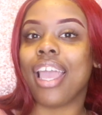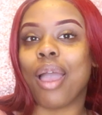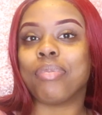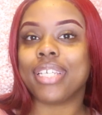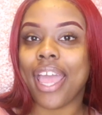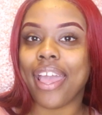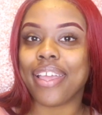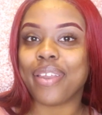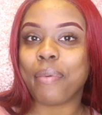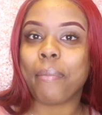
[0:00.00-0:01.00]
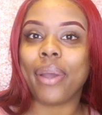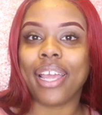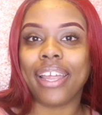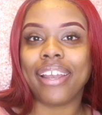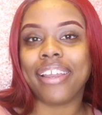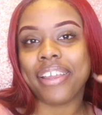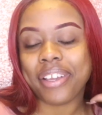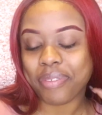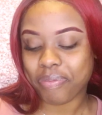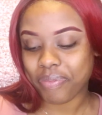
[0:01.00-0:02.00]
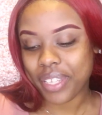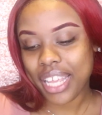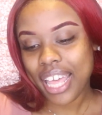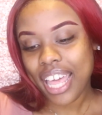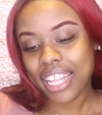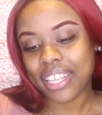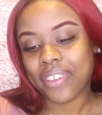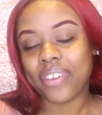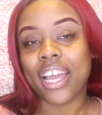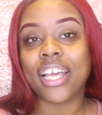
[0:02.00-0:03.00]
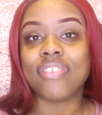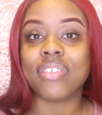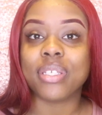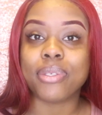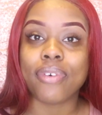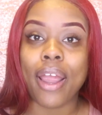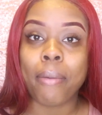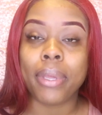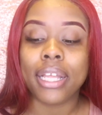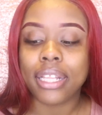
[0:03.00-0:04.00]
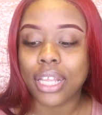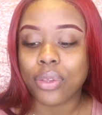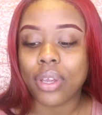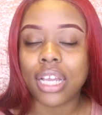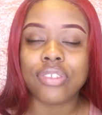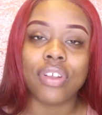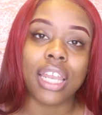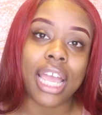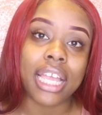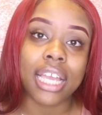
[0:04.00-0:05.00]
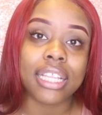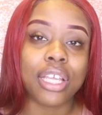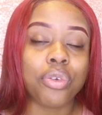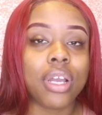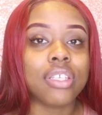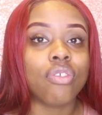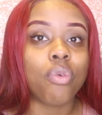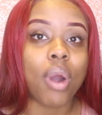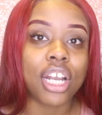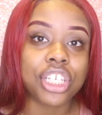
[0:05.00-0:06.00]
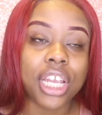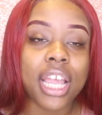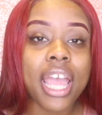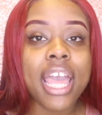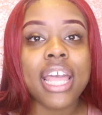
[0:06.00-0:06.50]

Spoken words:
I'm chatting, but yeah. Thank you guys for subscribing. Thank you guys for liking. Thank you guys for watching.